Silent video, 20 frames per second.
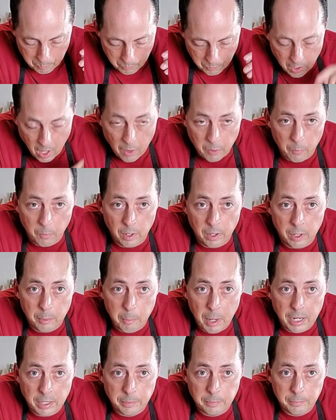Now they're ready to
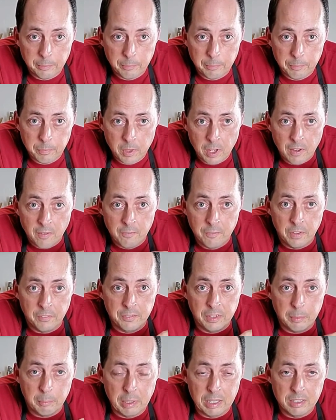bake.
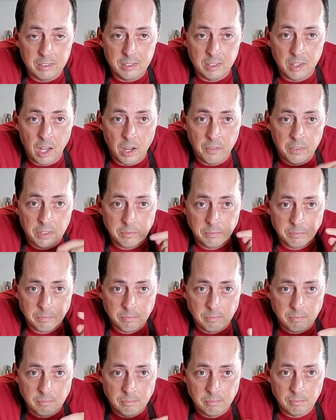15 minutes in the oven,
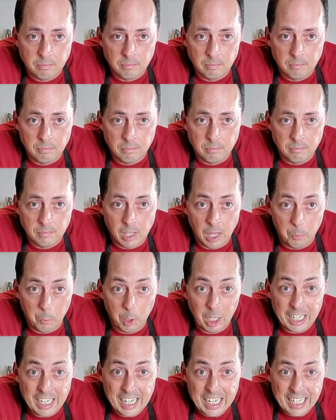and
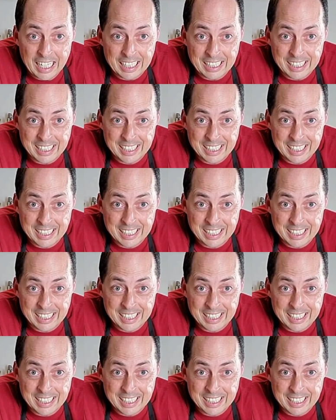we're eating.